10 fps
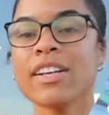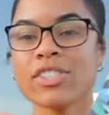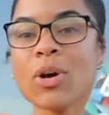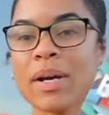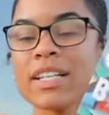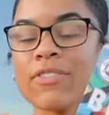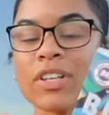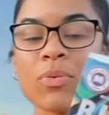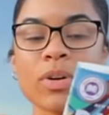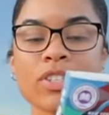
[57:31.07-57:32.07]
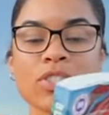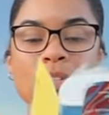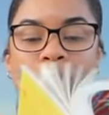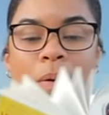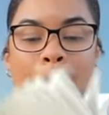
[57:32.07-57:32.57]
So I definitely want
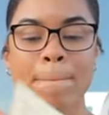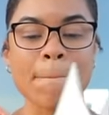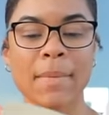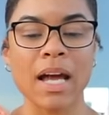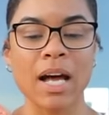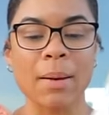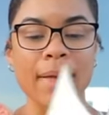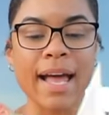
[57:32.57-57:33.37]
to um,